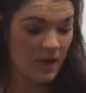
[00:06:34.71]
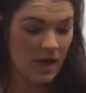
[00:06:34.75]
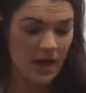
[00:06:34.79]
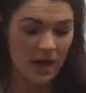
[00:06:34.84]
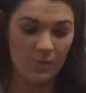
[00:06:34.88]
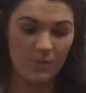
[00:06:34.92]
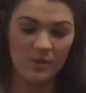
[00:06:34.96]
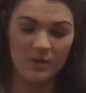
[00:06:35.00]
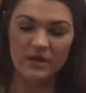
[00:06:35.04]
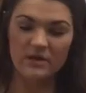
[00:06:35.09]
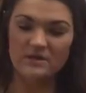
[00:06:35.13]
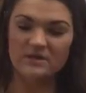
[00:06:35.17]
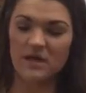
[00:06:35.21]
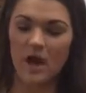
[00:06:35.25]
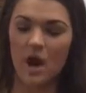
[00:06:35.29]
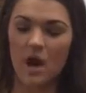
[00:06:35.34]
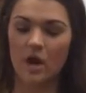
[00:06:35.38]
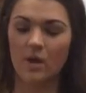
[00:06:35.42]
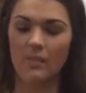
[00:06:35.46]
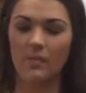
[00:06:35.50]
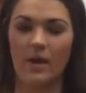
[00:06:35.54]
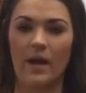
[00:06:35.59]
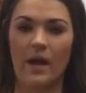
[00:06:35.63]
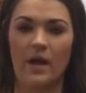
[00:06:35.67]
and we're going to
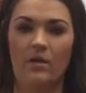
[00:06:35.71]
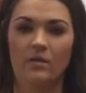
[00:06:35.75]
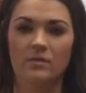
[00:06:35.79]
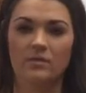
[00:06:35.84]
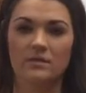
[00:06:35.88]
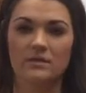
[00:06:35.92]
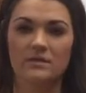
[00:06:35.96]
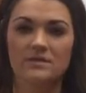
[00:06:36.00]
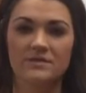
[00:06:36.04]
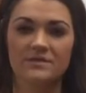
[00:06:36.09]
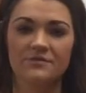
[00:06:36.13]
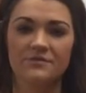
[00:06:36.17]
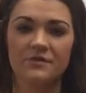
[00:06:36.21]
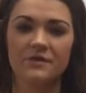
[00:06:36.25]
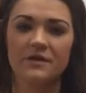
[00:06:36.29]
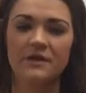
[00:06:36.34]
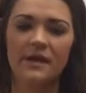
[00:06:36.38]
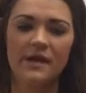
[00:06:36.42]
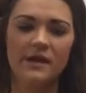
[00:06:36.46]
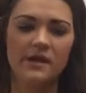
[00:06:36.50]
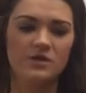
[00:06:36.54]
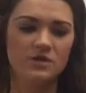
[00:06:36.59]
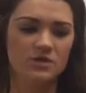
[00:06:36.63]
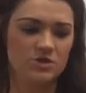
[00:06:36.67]
talk about the different
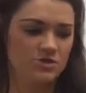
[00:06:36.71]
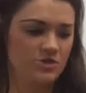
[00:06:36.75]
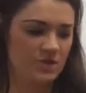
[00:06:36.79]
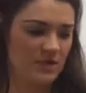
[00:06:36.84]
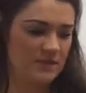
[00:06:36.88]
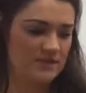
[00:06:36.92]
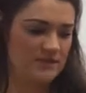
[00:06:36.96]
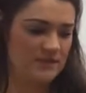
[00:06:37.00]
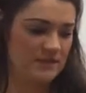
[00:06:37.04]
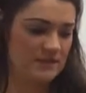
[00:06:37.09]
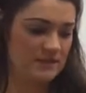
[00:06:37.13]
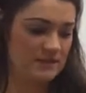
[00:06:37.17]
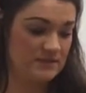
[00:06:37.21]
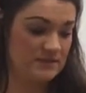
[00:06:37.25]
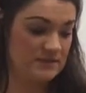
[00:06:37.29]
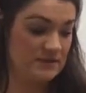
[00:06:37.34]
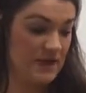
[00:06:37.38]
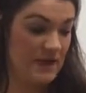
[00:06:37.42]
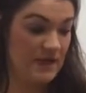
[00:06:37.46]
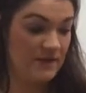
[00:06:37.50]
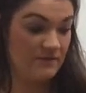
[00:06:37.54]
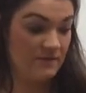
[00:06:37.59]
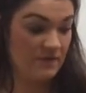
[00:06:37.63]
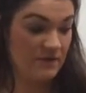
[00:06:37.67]
character traits that
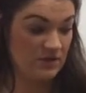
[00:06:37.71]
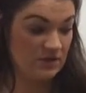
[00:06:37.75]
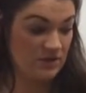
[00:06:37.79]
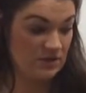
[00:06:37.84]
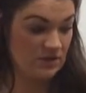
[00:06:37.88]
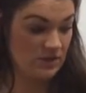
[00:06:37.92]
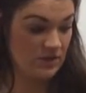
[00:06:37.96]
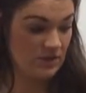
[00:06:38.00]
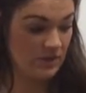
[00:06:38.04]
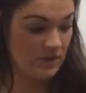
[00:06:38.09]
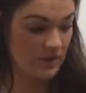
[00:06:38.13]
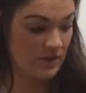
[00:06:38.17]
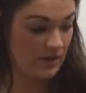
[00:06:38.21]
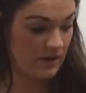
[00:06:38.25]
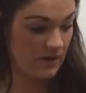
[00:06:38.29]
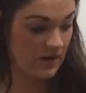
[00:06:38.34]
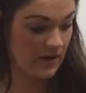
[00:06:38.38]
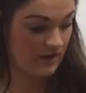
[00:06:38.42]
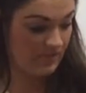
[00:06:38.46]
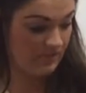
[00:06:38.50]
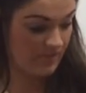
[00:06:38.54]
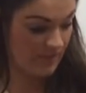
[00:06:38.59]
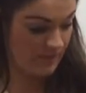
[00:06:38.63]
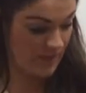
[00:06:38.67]
David is doing on
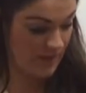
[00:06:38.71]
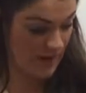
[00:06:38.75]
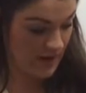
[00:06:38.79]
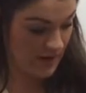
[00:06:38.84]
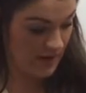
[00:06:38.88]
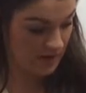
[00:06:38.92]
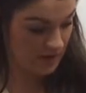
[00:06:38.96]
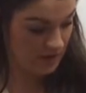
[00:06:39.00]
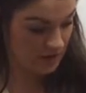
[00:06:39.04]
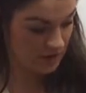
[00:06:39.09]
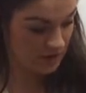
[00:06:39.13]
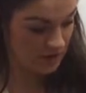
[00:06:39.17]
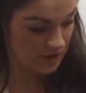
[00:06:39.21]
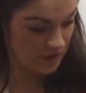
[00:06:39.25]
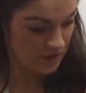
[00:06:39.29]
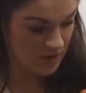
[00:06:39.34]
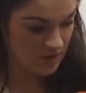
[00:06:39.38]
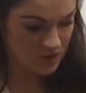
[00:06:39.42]
every page.